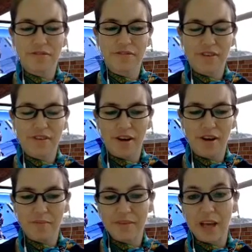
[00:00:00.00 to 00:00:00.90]

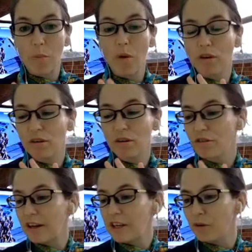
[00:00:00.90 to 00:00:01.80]
what
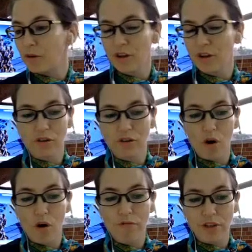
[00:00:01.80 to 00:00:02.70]
Gradebook can
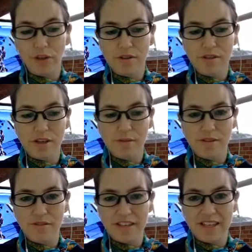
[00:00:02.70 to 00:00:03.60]
offer you in
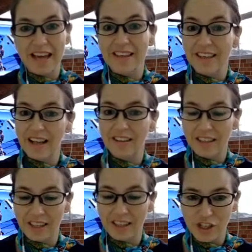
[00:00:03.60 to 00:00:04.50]
terms of the edit
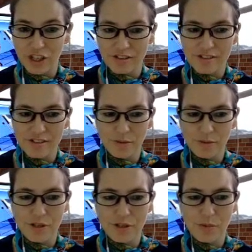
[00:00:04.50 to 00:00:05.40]
calculations,
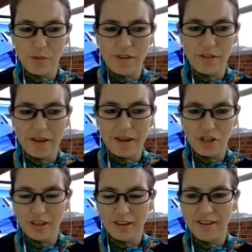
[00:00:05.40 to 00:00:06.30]
which is where the
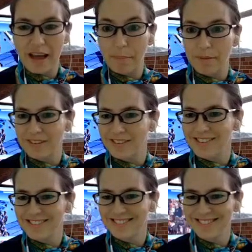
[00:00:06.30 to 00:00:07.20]
magic
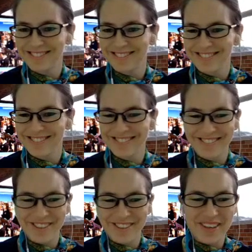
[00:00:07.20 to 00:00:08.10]
happens.
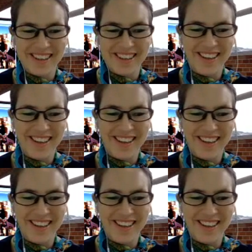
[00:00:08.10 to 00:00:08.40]
Okay,